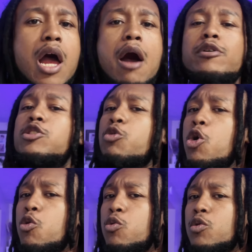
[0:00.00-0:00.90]
I was
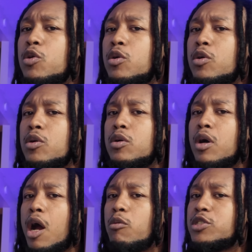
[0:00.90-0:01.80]
through.
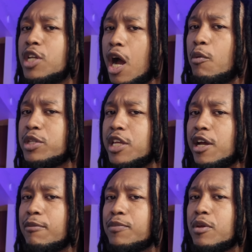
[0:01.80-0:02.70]
I was done with
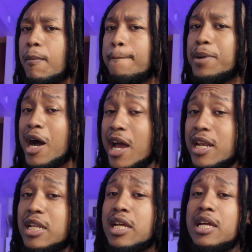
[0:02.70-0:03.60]
them.
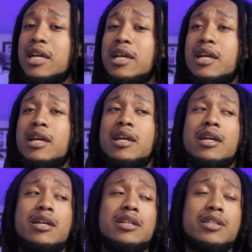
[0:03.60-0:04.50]
But
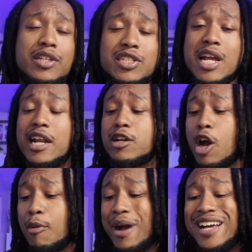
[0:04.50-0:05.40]
this kind of
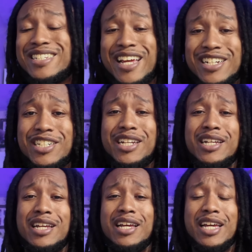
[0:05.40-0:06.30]
caught my attention,
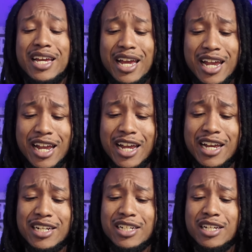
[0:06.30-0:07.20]

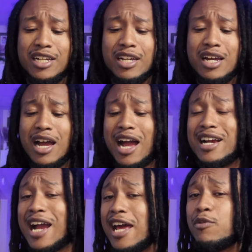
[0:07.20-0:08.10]
and I
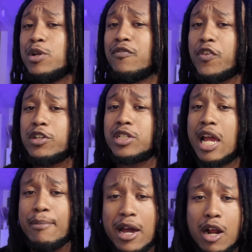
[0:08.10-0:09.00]
got it when it first
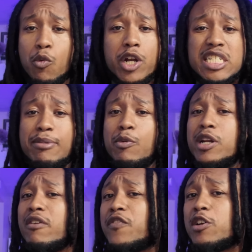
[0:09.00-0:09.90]
came out. I wanted to be one
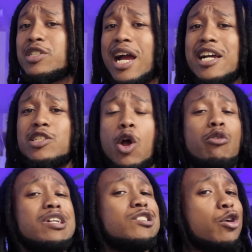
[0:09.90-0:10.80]
of the first guys
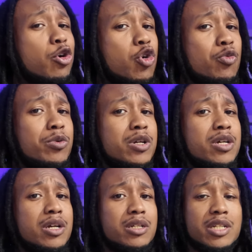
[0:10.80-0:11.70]
on the tube
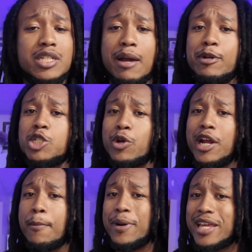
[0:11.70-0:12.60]
to
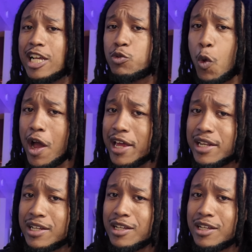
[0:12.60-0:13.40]
demonstrate it. But guess what?